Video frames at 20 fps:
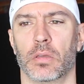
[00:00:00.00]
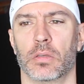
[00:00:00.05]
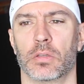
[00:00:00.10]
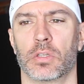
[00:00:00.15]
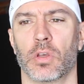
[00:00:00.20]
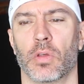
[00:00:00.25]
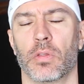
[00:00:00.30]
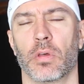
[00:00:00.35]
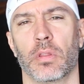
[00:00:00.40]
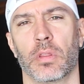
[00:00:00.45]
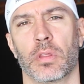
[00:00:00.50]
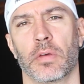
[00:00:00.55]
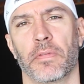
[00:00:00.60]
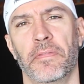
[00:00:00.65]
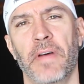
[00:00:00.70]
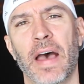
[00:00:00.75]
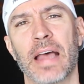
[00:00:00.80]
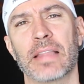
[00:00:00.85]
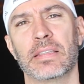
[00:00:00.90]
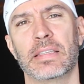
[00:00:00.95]
So the
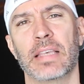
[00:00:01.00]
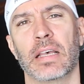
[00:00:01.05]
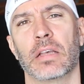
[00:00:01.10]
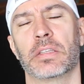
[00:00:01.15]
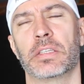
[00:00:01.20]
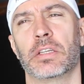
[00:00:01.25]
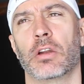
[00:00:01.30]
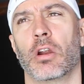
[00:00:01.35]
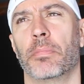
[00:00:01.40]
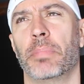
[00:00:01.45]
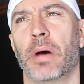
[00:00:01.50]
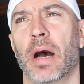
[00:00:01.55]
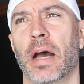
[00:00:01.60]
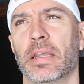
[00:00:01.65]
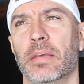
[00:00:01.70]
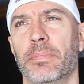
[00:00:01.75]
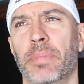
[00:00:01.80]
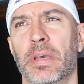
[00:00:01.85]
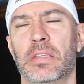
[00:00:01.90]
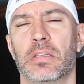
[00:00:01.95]
fat cells in our
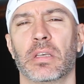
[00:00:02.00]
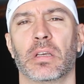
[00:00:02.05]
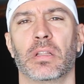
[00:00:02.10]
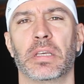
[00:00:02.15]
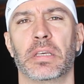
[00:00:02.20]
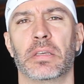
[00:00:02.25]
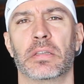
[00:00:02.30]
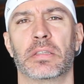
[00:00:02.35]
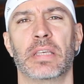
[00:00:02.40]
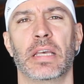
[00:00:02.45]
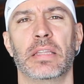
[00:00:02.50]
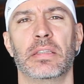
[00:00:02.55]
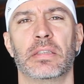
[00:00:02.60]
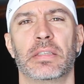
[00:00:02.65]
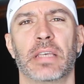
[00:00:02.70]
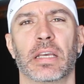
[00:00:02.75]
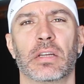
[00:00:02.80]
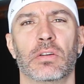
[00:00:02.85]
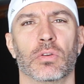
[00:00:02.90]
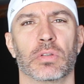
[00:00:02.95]
body basically send
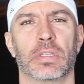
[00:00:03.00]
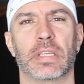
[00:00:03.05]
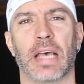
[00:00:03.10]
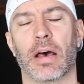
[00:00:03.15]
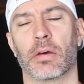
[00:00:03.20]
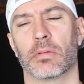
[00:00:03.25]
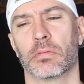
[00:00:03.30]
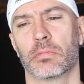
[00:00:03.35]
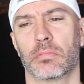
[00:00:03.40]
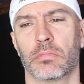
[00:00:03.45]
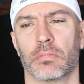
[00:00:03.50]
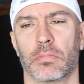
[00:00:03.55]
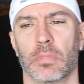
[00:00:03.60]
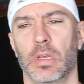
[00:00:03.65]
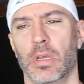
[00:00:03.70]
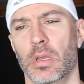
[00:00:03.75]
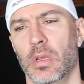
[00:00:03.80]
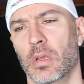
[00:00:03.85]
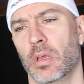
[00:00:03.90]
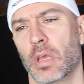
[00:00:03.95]
signals out,
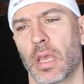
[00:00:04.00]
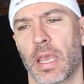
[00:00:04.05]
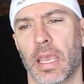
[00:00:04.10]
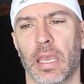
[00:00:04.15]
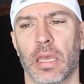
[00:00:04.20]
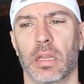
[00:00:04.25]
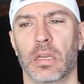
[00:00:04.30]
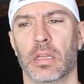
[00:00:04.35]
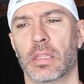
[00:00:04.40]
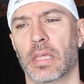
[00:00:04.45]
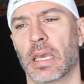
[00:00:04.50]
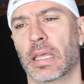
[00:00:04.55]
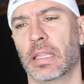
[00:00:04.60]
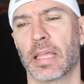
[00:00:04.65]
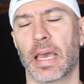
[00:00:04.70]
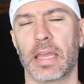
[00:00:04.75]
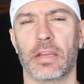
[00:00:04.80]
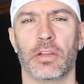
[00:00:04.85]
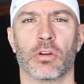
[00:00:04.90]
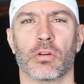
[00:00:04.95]
and they
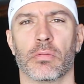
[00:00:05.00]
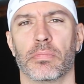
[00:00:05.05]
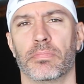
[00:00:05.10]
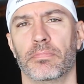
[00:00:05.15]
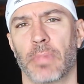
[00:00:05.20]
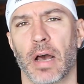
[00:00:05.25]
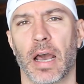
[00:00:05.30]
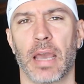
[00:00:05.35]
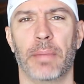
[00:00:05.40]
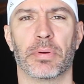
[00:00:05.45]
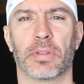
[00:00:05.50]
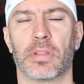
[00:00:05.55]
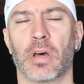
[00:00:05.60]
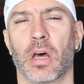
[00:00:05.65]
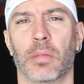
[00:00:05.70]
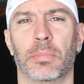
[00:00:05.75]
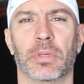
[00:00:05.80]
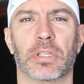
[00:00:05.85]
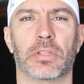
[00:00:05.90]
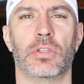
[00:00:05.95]
let your
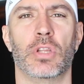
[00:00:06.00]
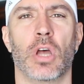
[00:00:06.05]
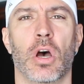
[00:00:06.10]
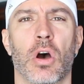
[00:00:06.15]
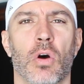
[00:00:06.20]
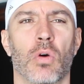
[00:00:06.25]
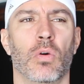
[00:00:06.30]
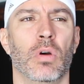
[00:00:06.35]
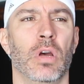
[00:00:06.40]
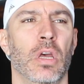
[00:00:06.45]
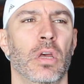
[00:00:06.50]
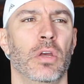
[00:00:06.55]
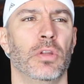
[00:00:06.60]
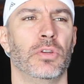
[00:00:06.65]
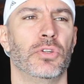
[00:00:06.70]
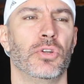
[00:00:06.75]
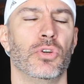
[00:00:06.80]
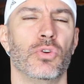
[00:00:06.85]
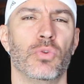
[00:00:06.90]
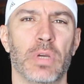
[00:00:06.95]
hypothalamus know
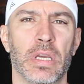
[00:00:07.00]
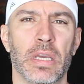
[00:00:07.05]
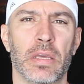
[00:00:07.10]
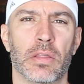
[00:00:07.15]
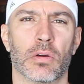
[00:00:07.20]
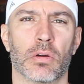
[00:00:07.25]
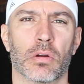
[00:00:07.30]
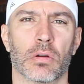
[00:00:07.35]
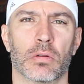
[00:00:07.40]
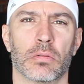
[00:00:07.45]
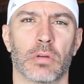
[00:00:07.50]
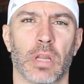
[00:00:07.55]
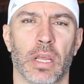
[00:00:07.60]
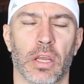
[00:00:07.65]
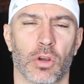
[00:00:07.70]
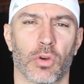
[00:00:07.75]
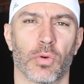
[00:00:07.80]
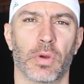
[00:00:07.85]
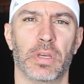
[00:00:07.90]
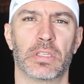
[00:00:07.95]
to either
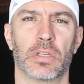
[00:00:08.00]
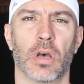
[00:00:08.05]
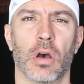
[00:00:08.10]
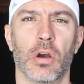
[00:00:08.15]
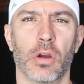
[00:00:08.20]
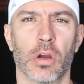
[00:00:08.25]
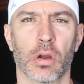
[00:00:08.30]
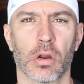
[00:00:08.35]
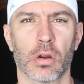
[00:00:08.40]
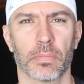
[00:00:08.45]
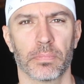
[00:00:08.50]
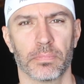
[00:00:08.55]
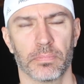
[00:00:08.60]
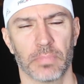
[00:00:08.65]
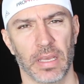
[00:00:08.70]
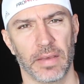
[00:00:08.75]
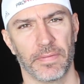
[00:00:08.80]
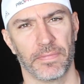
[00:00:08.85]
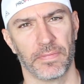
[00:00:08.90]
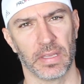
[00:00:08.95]
increase
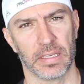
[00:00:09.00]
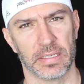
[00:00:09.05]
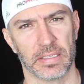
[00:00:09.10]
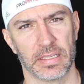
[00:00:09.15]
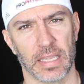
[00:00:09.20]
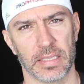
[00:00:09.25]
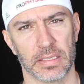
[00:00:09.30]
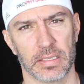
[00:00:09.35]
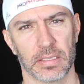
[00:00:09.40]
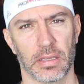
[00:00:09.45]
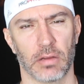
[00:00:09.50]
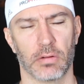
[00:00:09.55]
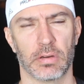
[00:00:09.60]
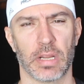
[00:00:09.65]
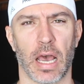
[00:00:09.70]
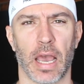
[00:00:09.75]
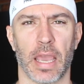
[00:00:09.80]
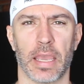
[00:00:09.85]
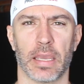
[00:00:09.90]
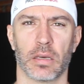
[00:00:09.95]
hunger if they sense they're
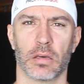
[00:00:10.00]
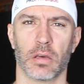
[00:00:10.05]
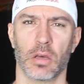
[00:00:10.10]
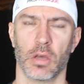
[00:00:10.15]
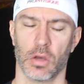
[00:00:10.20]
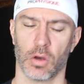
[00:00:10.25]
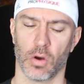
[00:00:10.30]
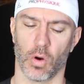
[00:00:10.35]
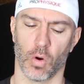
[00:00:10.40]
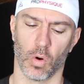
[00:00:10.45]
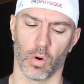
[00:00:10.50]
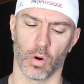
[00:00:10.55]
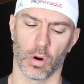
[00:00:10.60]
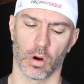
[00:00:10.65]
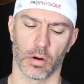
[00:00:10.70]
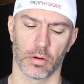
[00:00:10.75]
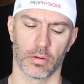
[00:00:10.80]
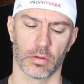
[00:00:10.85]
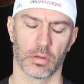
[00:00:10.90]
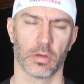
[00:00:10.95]
dying,
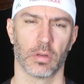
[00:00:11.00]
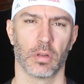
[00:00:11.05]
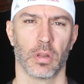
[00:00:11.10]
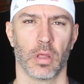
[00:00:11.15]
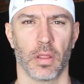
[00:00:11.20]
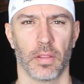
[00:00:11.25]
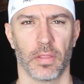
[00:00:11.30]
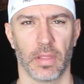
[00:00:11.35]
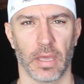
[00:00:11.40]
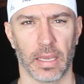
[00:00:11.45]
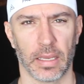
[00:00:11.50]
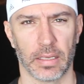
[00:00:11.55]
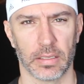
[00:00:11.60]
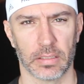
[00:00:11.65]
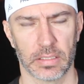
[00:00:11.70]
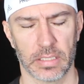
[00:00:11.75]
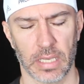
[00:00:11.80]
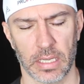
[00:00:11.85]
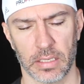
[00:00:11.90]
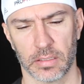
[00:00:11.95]
or they
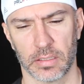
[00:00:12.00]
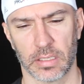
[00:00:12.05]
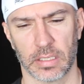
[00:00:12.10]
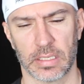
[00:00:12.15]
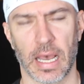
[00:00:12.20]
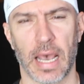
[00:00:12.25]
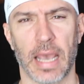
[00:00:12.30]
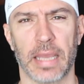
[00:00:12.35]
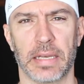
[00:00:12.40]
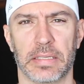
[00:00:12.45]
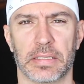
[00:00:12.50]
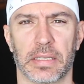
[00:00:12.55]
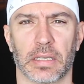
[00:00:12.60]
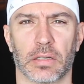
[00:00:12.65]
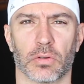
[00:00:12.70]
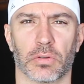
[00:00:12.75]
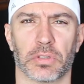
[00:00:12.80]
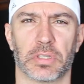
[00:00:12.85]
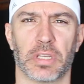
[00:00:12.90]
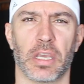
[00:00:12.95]
send satiety
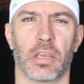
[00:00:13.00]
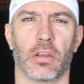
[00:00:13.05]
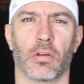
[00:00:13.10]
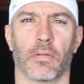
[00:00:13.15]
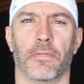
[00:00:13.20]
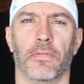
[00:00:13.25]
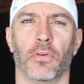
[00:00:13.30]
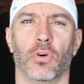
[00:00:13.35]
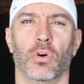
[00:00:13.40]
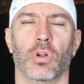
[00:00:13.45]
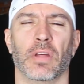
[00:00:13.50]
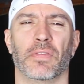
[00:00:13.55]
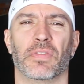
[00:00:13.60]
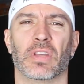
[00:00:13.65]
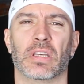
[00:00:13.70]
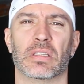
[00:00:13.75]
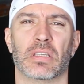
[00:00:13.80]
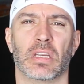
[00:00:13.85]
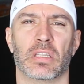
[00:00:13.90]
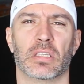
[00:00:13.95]
signals saying you're full if
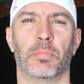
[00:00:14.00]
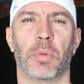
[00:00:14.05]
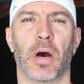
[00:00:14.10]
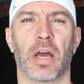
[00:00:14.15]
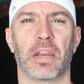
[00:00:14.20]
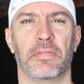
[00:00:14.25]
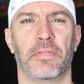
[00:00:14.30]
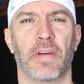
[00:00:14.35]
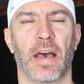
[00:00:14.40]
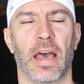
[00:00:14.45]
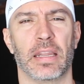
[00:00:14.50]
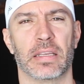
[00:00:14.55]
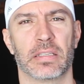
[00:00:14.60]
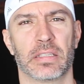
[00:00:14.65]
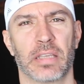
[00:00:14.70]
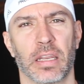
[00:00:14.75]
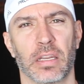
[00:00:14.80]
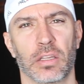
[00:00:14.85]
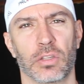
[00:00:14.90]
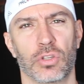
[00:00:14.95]
they sense body fat
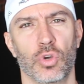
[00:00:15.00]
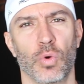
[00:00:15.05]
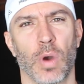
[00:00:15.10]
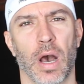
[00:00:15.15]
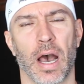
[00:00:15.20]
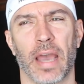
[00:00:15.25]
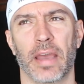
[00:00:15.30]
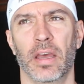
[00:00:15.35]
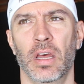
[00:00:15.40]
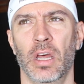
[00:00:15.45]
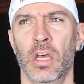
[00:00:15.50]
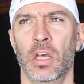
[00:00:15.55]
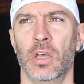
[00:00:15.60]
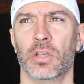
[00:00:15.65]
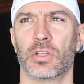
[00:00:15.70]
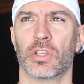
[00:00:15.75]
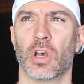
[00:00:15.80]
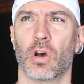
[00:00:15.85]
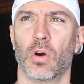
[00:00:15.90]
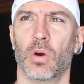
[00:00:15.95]
is getting too high.
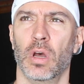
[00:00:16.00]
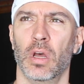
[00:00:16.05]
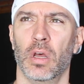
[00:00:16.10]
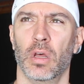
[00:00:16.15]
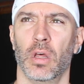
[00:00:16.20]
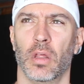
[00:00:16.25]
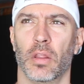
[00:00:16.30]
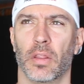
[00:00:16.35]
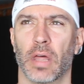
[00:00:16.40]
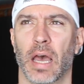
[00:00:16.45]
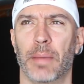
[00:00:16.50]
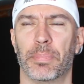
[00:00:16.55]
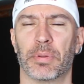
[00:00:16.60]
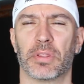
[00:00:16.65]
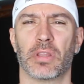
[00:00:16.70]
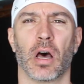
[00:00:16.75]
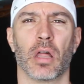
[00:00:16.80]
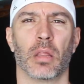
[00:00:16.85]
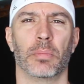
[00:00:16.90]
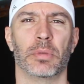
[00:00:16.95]
So the
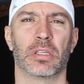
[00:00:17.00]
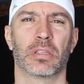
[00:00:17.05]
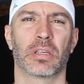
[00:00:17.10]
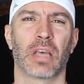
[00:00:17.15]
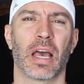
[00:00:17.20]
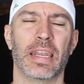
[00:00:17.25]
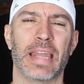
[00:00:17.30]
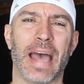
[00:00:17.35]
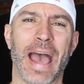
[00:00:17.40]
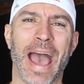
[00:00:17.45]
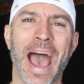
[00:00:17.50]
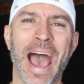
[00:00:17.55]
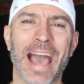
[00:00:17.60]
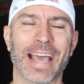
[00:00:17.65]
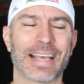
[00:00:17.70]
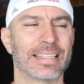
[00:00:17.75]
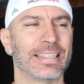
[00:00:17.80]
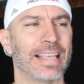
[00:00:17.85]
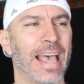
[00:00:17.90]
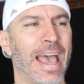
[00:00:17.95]
hypothalamus kind of
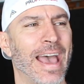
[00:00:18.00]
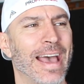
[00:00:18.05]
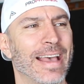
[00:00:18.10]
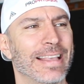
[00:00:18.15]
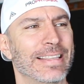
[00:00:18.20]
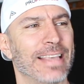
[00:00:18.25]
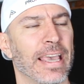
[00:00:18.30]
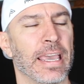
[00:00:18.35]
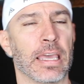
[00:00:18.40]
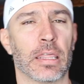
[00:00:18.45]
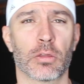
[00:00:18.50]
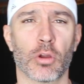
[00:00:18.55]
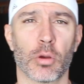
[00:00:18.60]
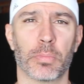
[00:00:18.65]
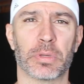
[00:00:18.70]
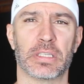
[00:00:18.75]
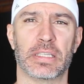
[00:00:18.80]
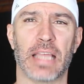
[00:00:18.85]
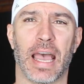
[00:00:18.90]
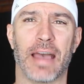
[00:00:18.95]
acts as a
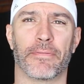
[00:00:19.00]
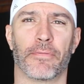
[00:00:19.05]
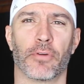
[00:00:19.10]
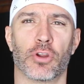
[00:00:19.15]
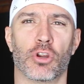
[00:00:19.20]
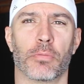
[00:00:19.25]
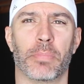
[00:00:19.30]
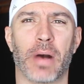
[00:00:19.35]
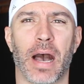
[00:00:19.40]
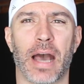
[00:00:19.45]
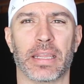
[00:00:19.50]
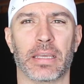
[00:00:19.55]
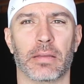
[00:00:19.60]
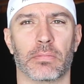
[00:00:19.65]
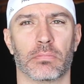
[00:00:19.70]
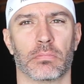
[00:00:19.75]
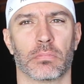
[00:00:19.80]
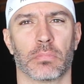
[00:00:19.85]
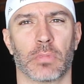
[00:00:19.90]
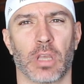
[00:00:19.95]
thermostat for your body,
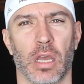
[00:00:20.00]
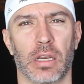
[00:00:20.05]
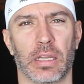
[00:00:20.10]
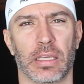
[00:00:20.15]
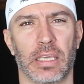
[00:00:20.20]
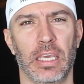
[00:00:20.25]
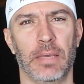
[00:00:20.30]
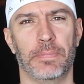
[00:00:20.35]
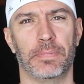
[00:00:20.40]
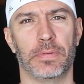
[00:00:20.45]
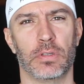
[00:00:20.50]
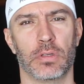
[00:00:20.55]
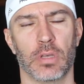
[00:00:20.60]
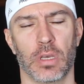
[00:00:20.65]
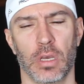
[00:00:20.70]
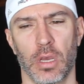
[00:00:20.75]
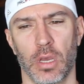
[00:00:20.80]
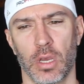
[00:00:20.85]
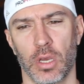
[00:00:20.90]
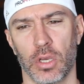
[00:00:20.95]
kind of
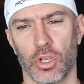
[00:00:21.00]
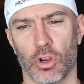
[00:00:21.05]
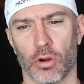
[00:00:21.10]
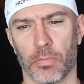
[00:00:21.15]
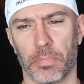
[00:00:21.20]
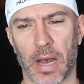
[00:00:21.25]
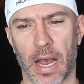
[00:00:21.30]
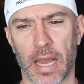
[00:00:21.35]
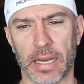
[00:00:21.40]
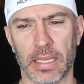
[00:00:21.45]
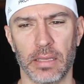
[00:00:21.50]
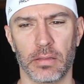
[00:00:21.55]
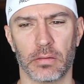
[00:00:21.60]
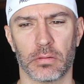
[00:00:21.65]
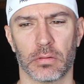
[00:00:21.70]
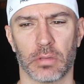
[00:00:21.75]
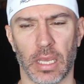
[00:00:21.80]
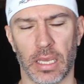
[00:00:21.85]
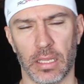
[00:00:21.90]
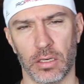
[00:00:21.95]
keeps your body
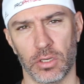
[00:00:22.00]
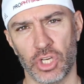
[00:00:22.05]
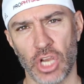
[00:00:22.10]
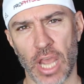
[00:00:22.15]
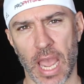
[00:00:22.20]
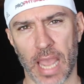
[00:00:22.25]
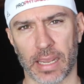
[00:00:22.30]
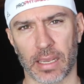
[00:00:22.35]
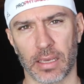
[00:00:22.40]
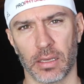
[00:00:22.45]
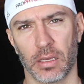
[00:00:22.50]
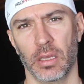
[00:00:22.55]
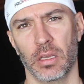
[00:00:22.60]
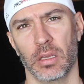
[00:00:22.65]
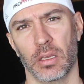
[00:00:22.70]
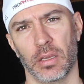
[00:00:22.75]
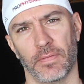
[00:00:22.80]
in check.